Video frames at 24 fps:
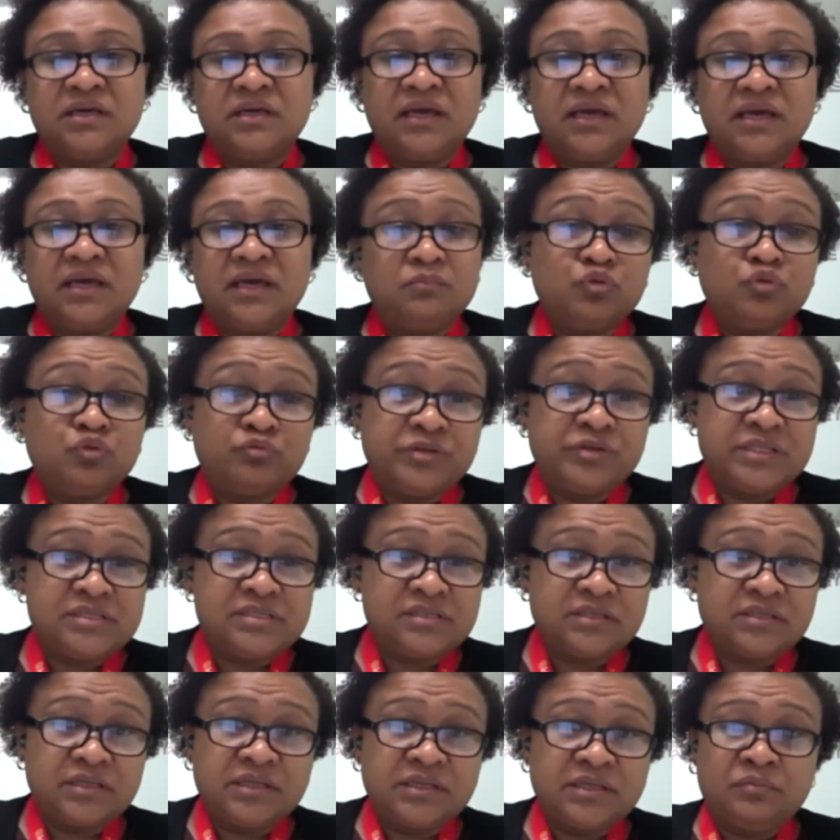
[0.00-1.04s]
And more
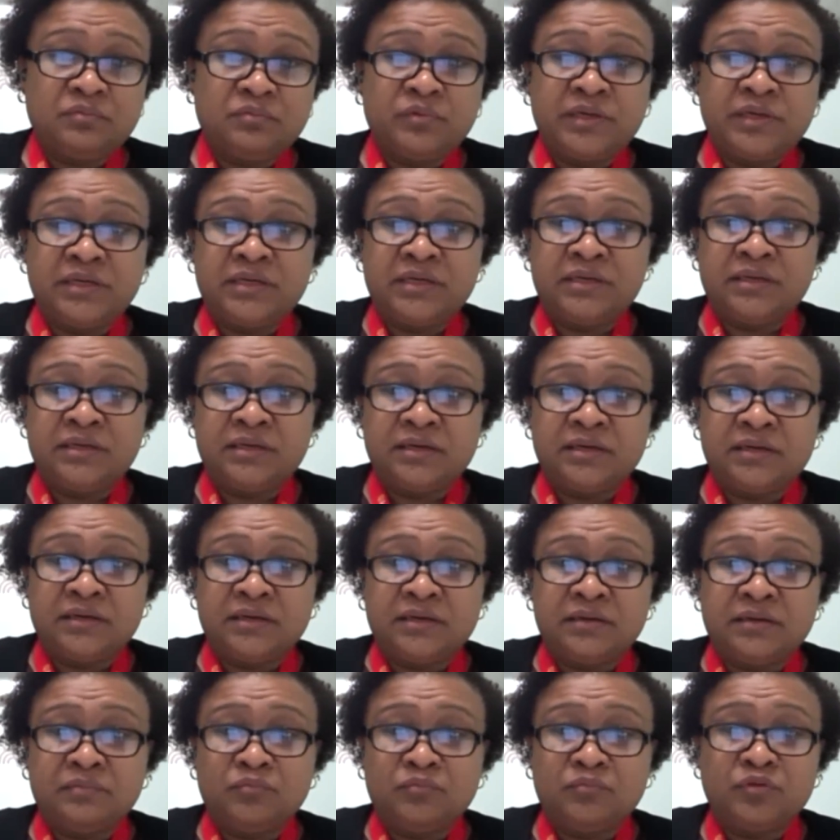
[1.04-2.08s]
recently, we
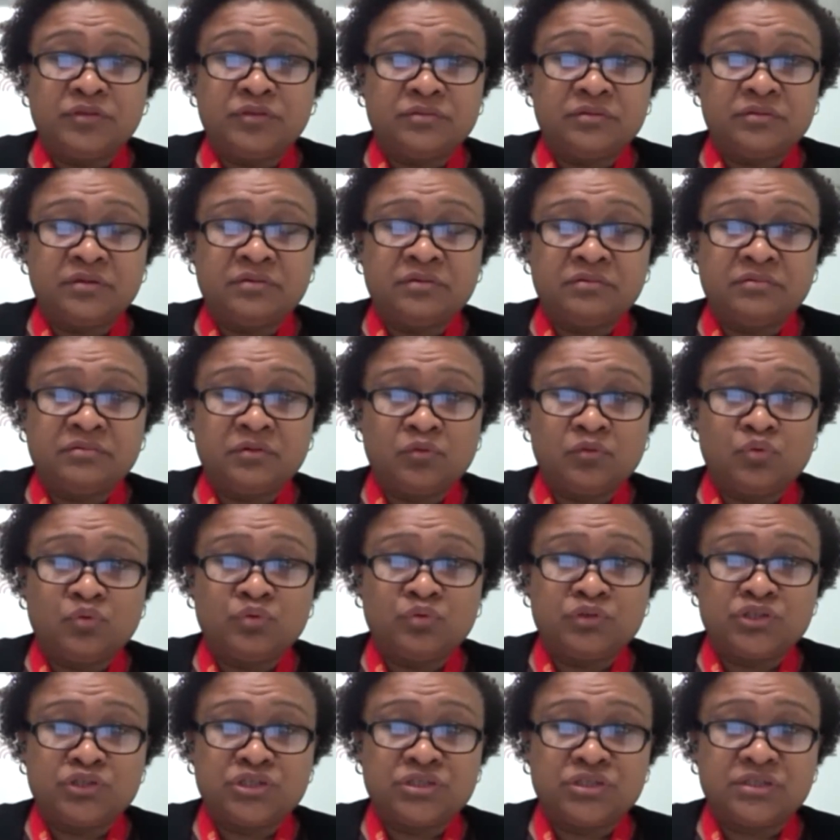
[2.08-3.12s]

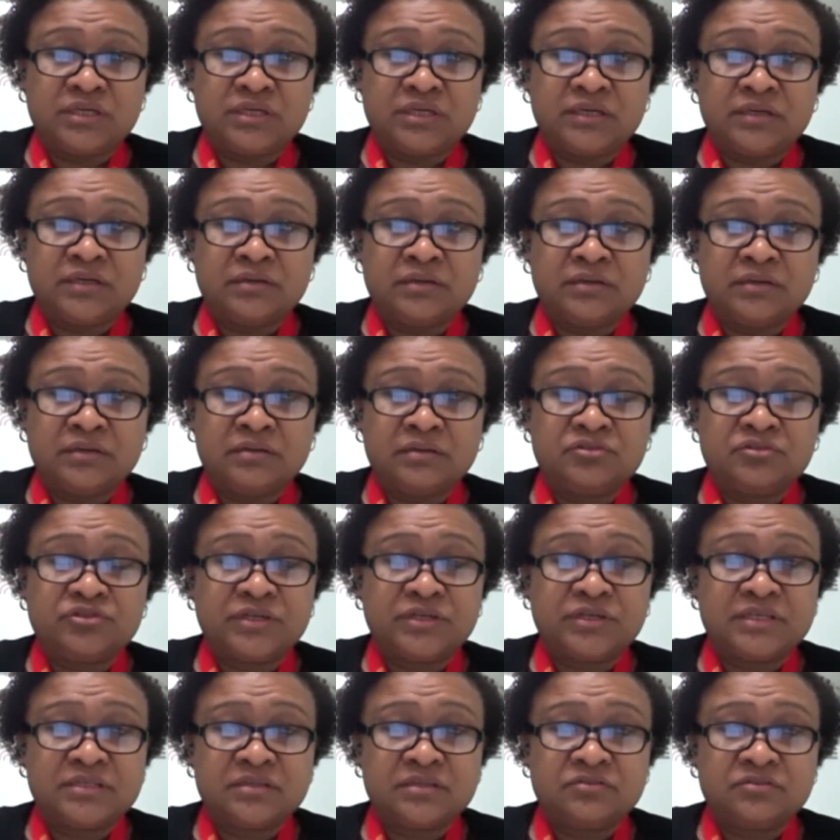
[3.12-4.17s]
launched
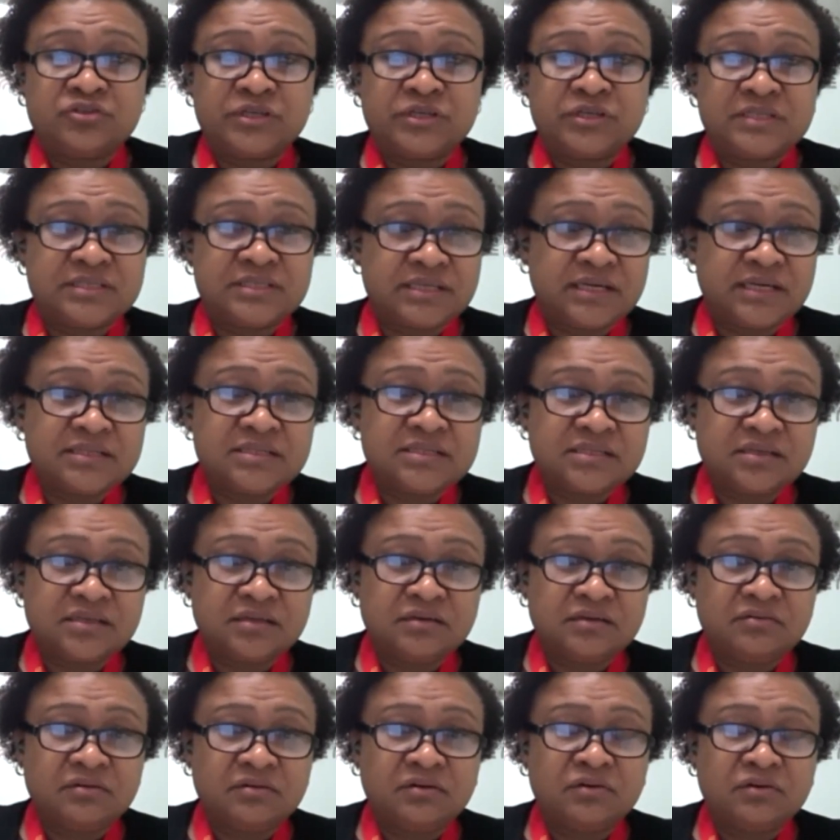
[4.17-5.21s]

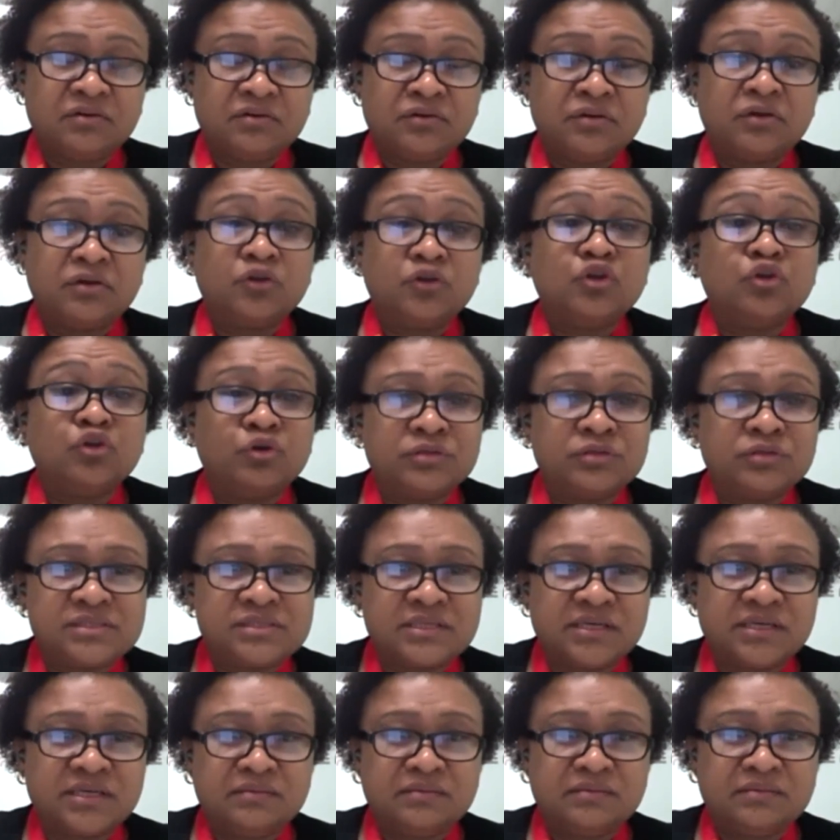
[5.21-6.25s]
transacting on
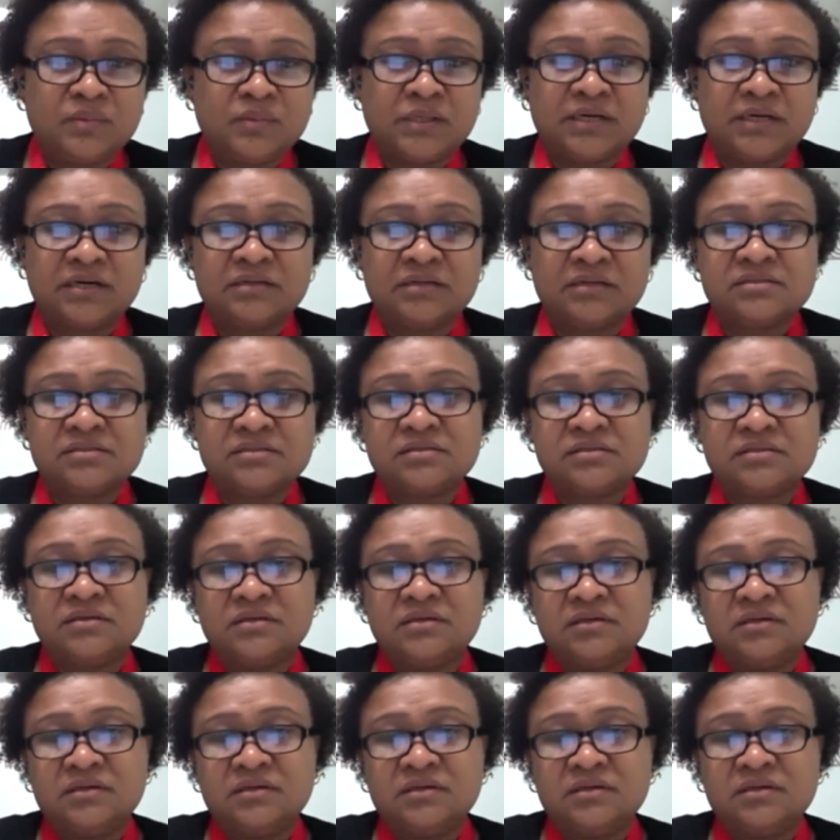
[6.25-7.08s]
non-scheme cards